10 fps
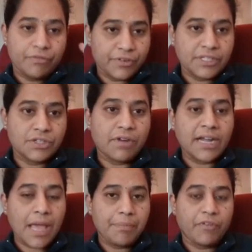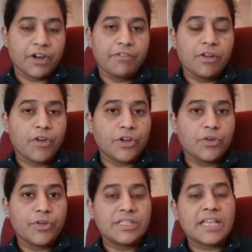first what we're going
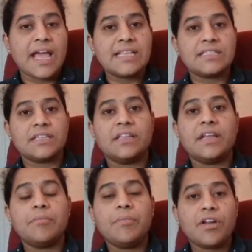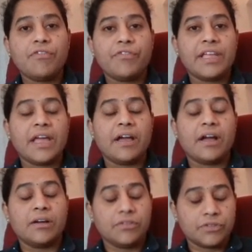to do is, as the number of
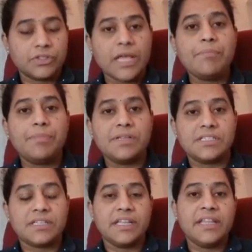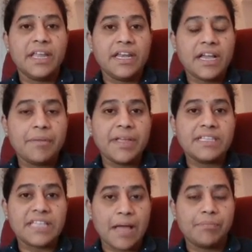samples in the incoming
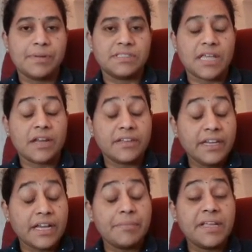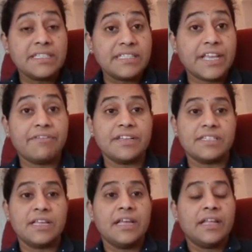samples or incoming
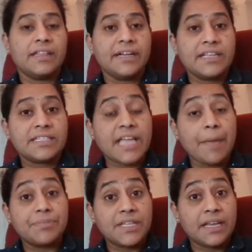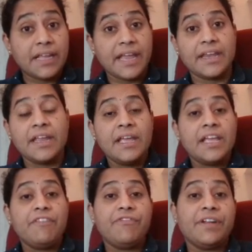sequence, that is capital N,
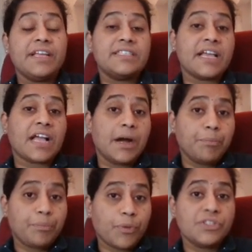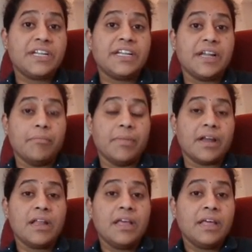if it is a composite
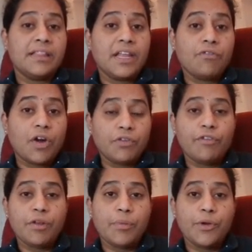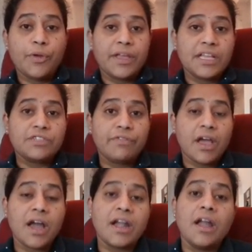number, then what we will be doing is we
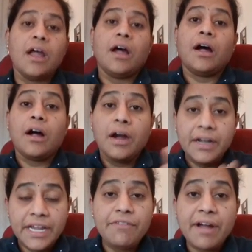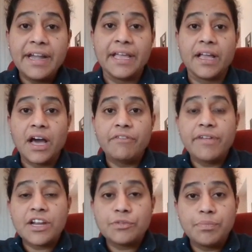are dividing or we
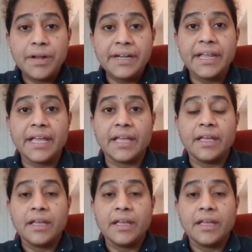are splitting